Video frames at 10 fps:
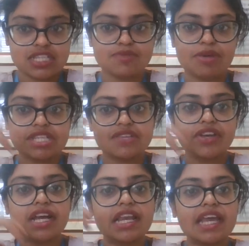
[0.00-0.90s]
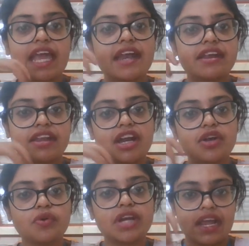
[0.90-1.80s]
specifically catering to
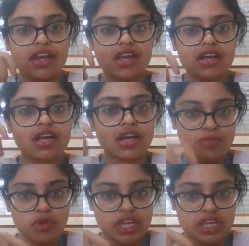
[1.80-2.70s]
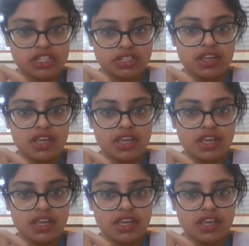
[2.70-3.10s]
technical communication